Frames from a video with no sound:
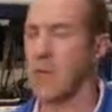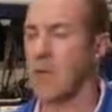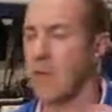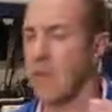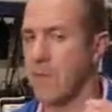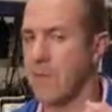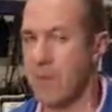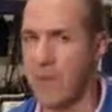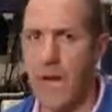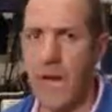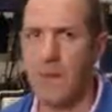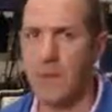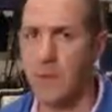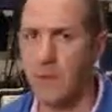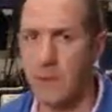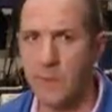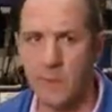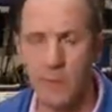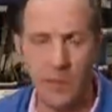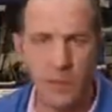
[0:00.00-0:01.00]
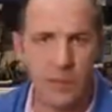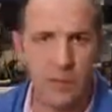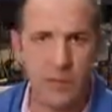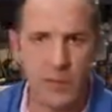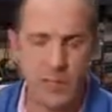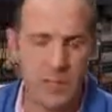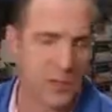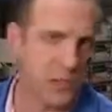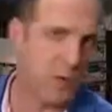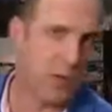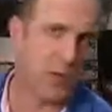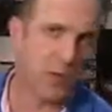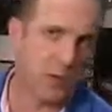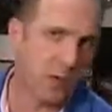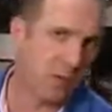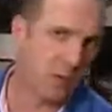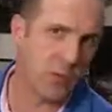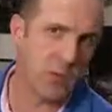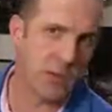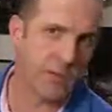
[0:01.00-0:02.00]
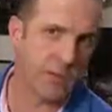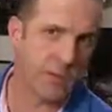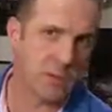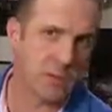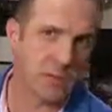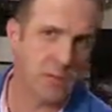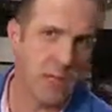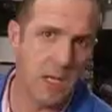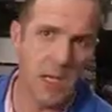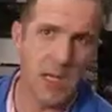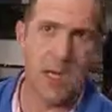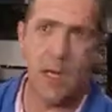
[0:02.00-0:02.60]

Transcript: if the nominal voltage is 3.3 volts,